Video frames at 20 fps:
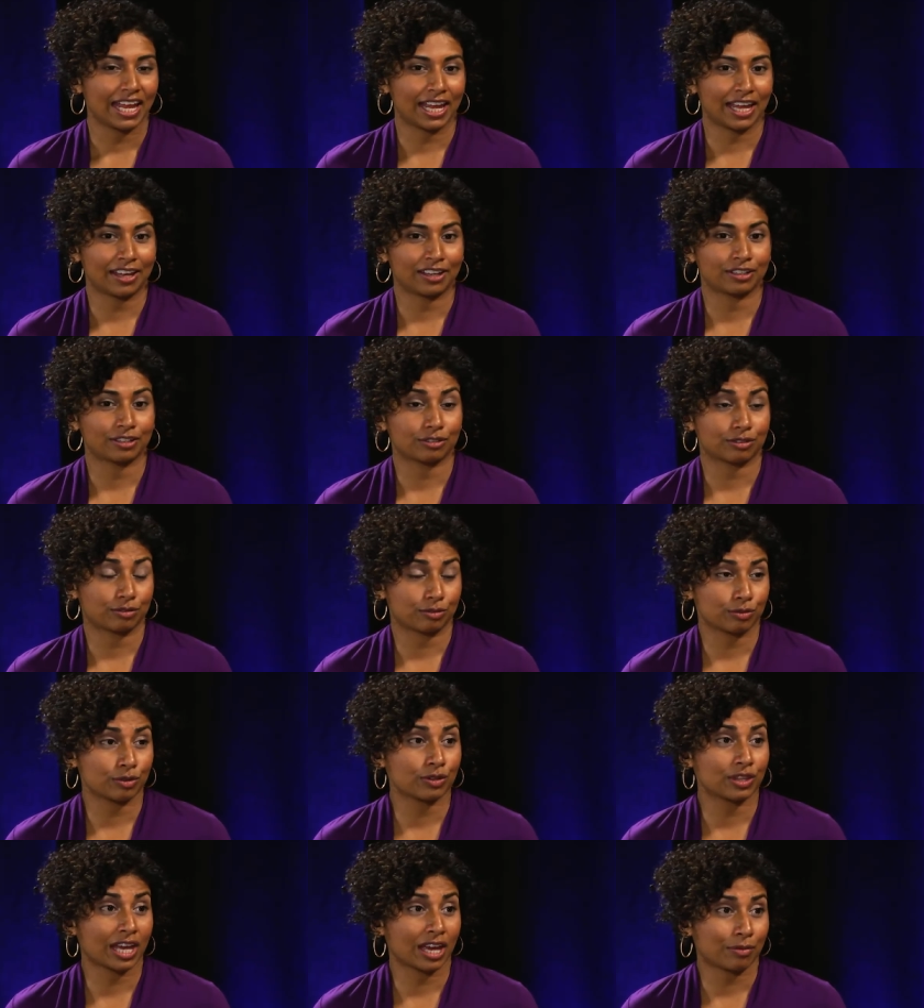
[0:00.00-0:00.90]
And
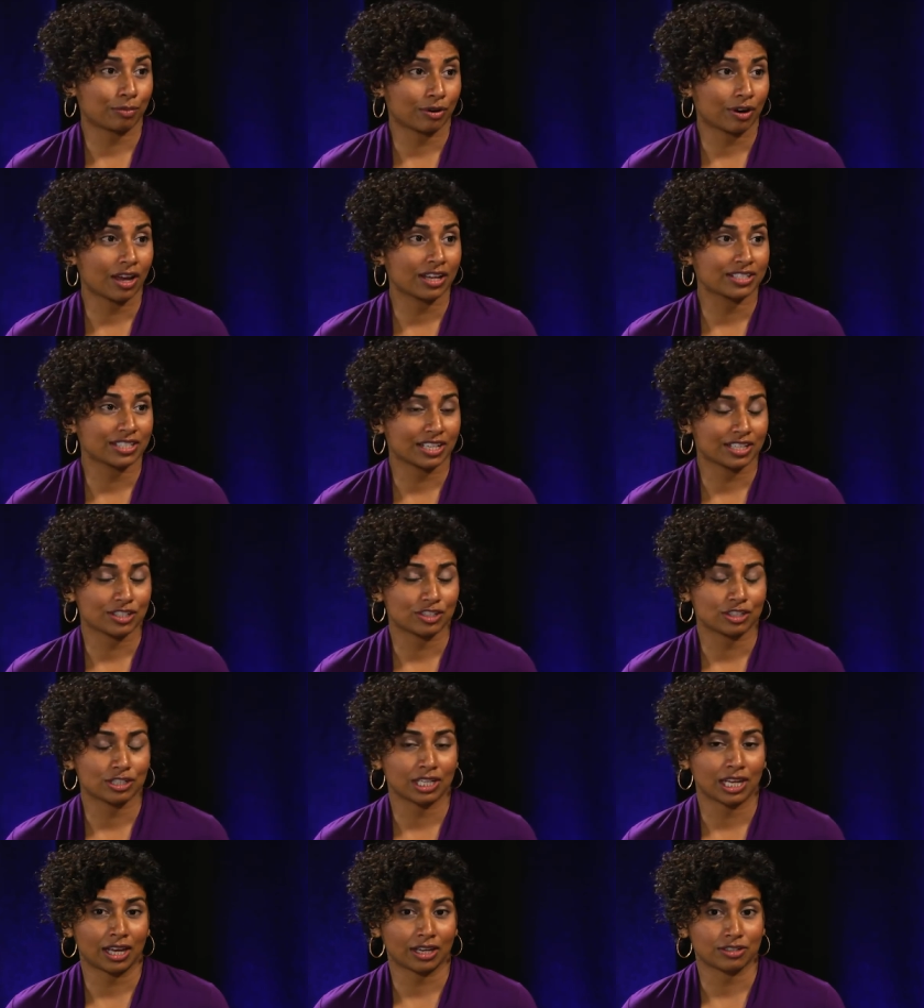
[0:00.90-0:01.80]
through that process,
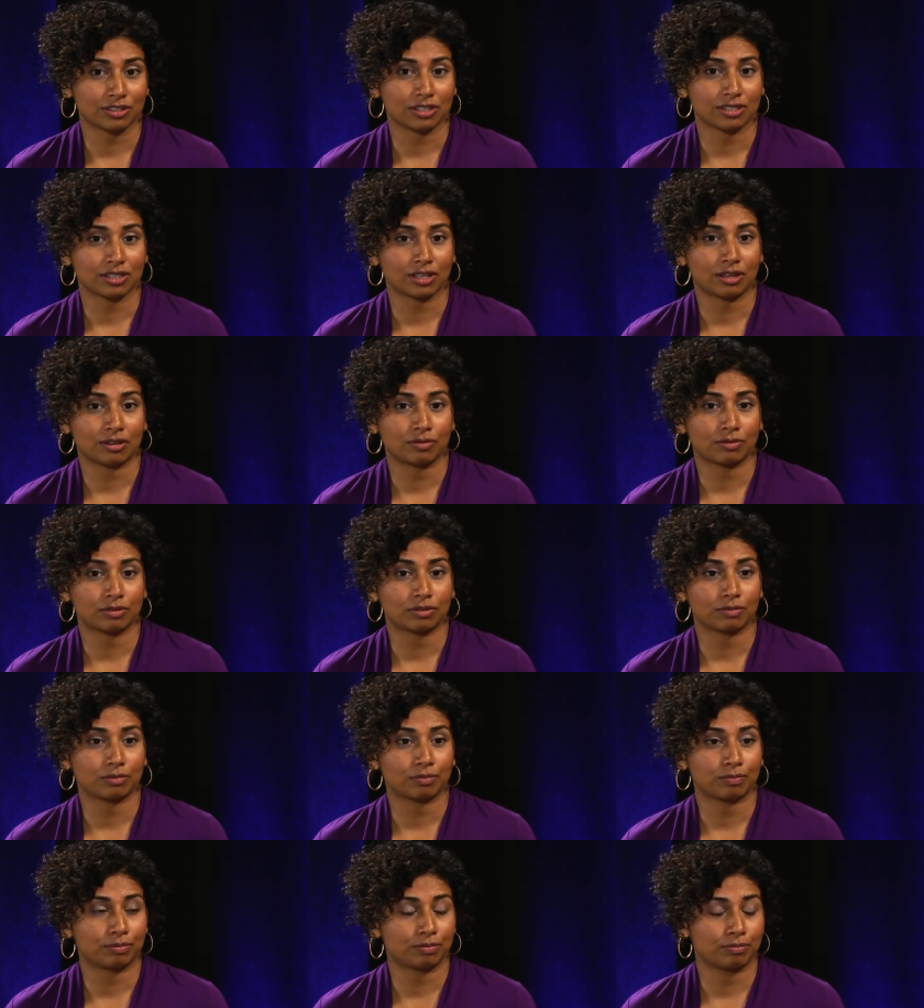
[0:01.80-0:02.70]
she actually sent
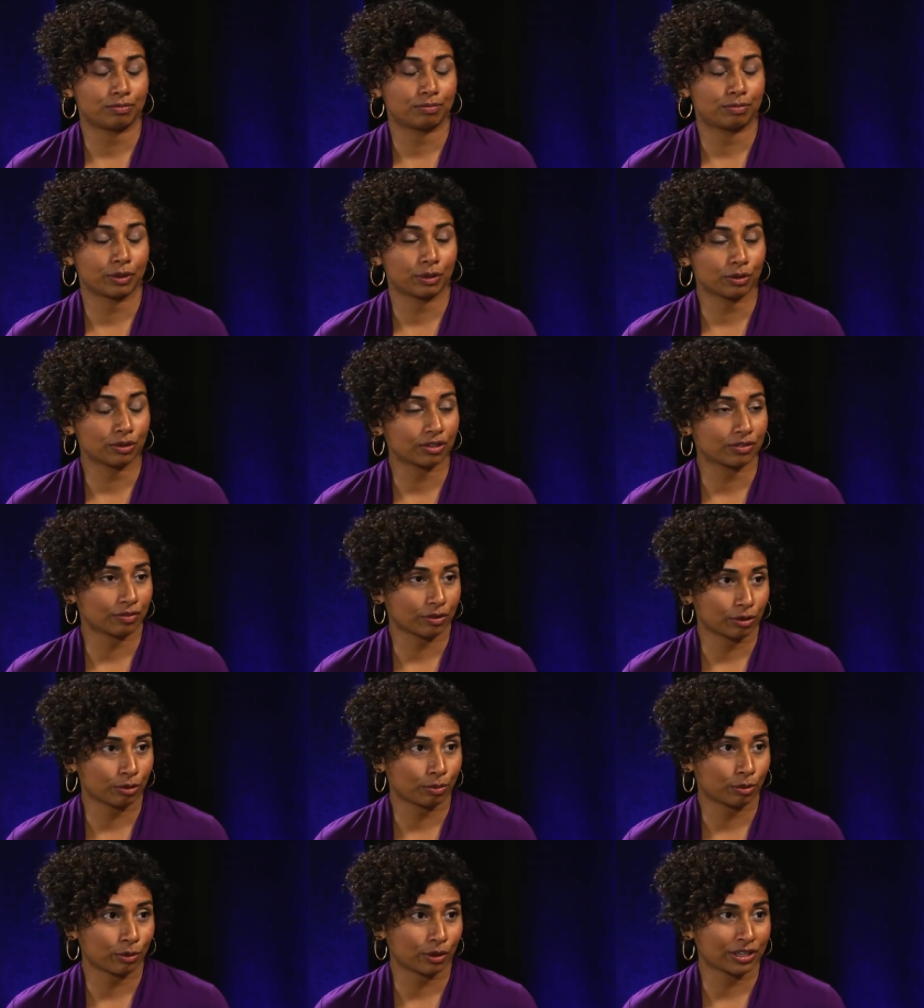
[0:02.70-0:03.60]
both of
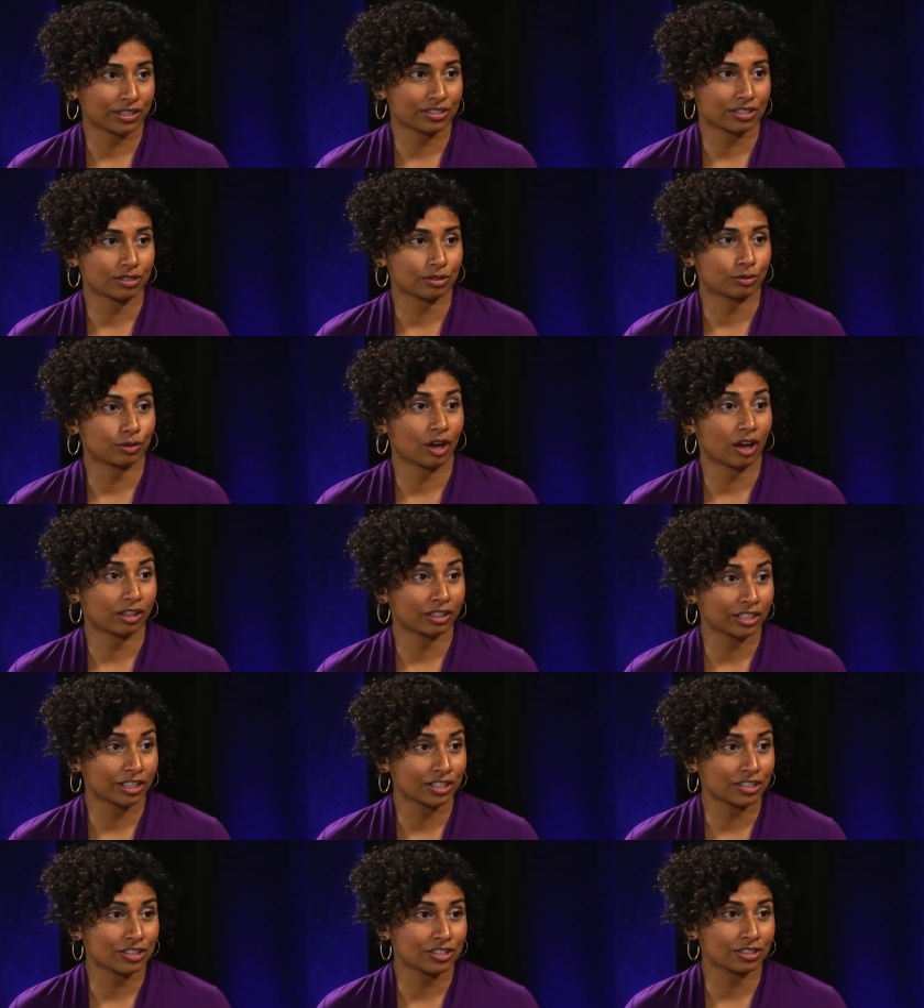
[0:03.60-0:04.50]
her boys to
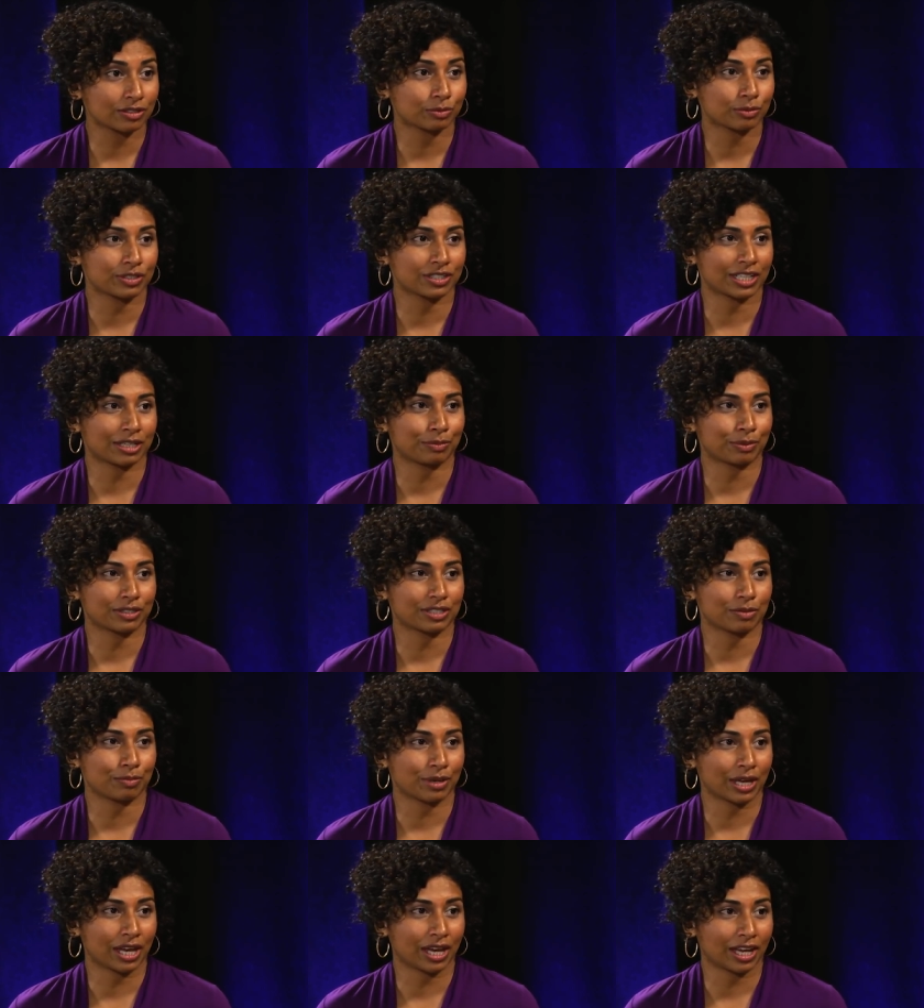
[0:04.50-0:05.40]
college, was able
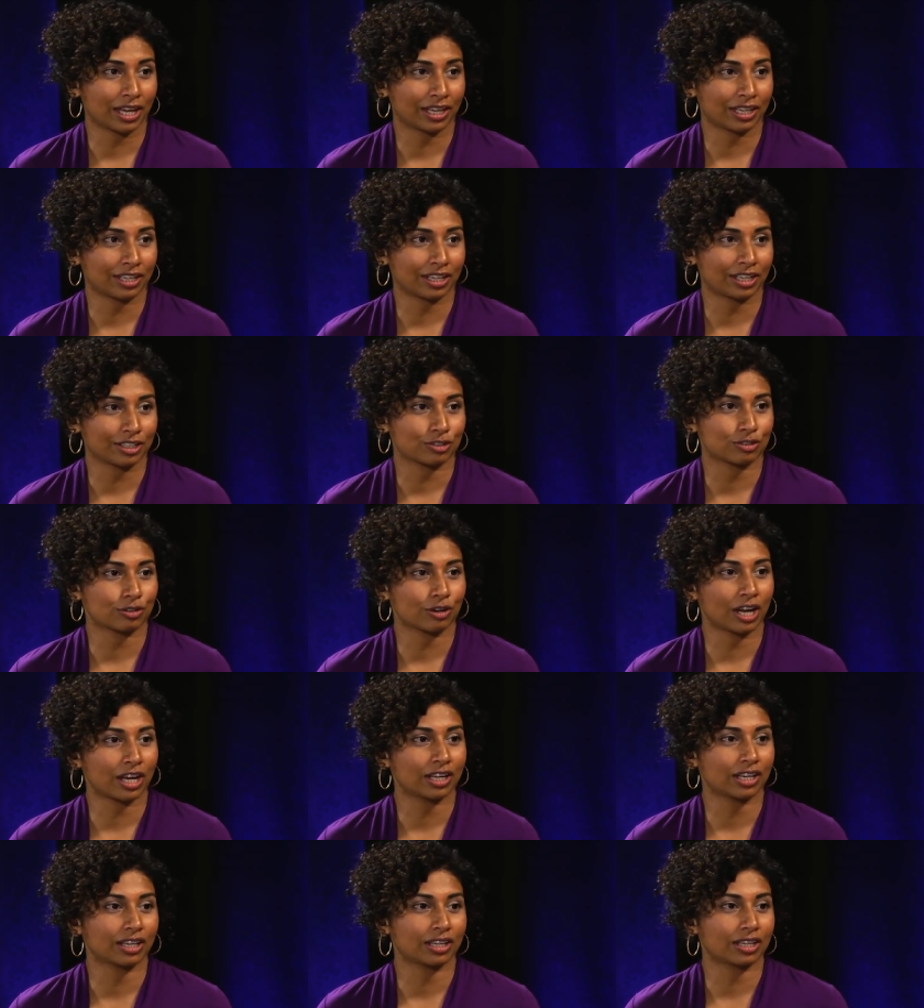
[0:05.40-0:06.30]
to buy a
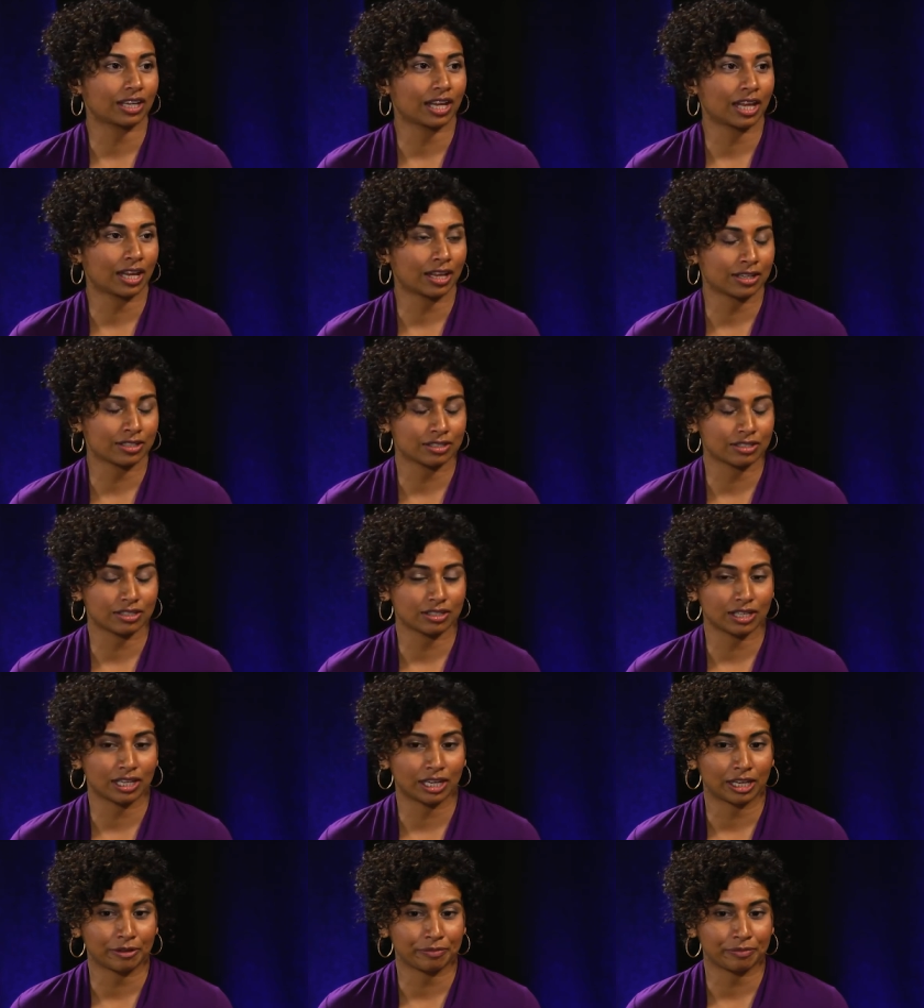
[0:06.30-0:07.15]
truck and